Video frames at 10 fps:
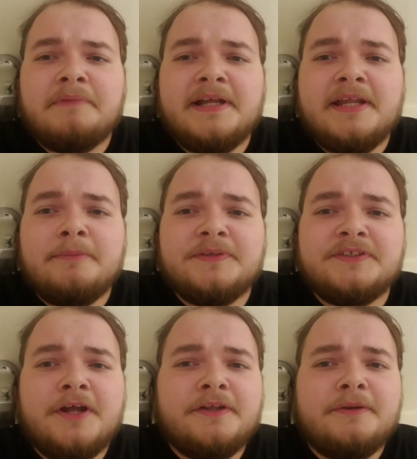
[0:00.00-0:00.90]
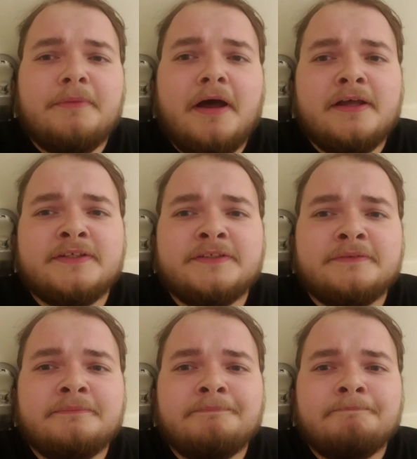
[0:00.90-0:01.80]
My name is Not the Boss,
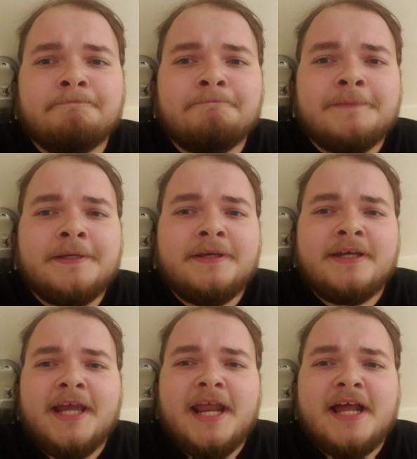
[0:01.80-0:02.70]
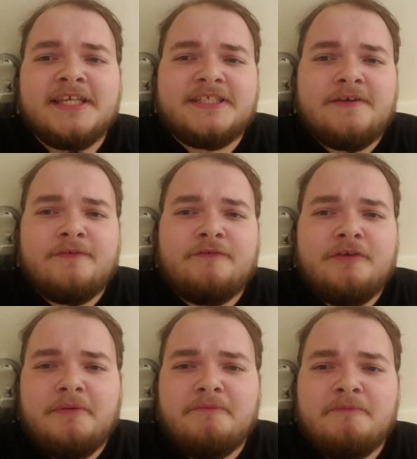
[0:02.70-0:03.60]
and I suffer
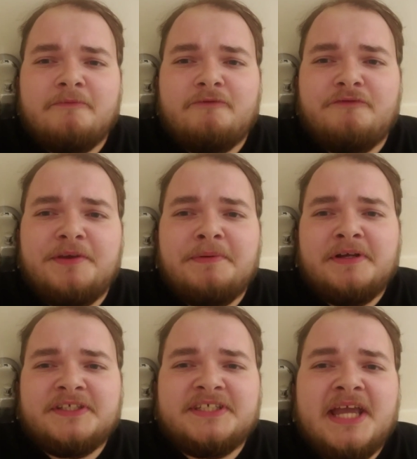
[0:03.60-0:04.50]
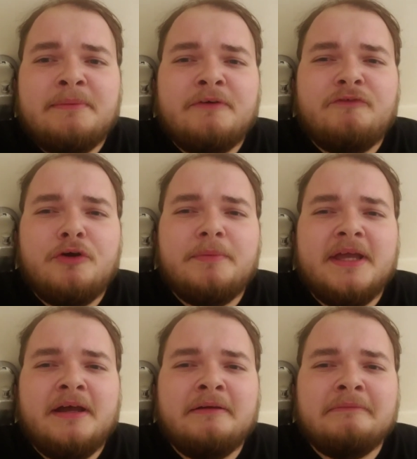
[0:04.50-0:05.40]
from V-Bucks scamophobia.